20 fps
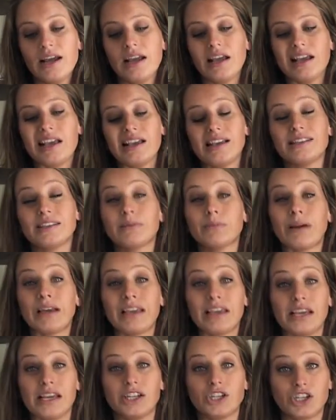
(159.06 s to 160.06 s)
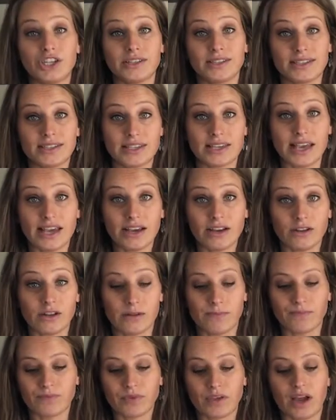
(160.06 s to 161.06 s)
is my kitchen scale.
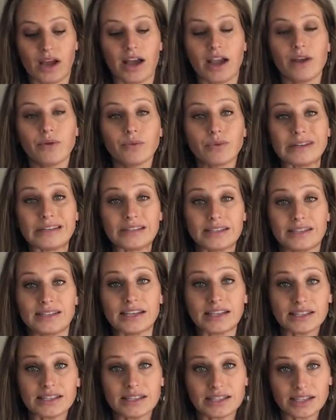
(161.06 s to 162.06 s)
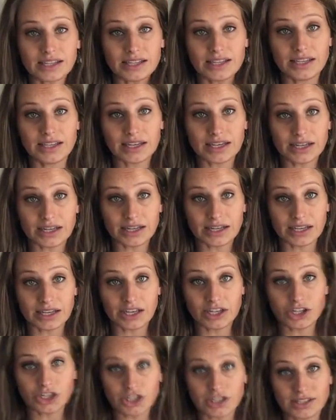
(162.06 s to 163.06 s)
I resisted getting a
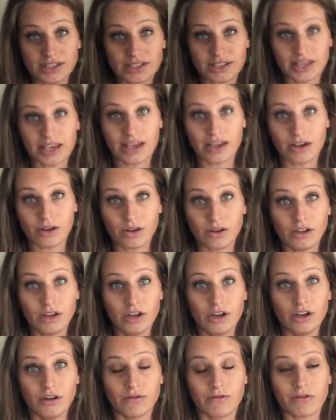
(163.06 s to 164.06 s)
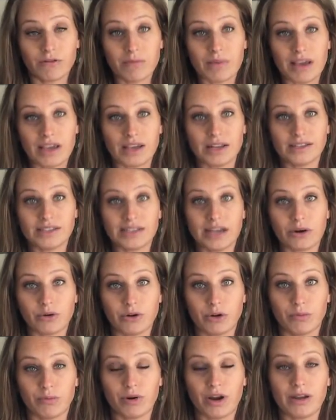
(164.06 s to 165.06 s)
kitchen scale for making
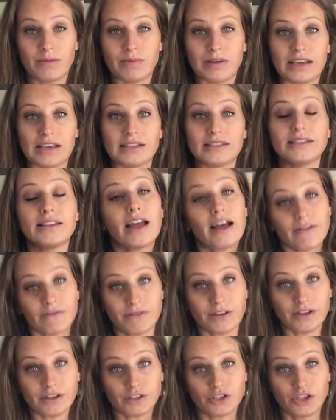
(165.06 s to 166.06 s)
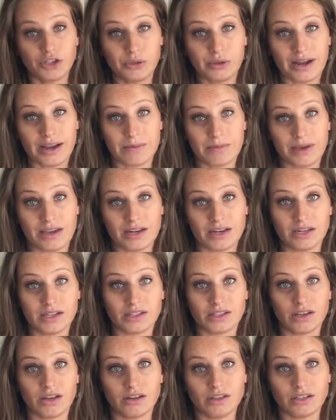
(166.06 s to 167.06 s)
sourdough bread because that felt too high
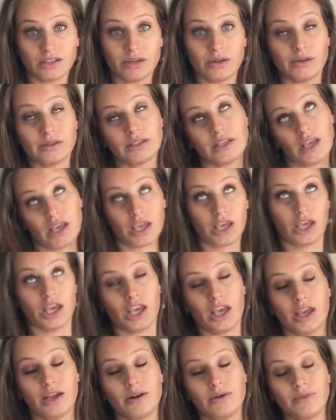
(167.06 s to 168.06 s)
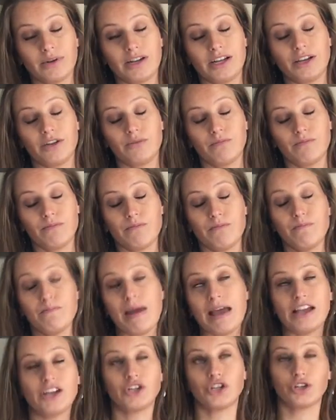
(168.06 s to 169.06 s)
maintenance also. I was like, I don't want to
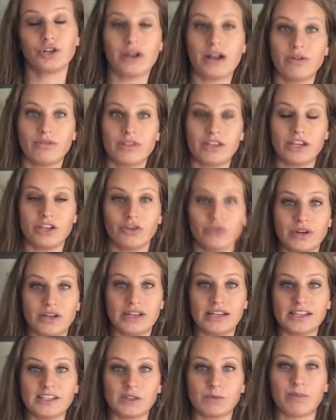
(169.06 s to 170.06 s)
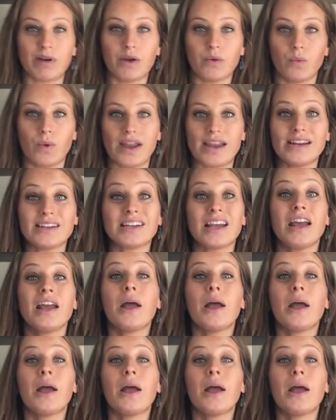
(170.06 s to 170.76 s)
measure out the ingredients by weight,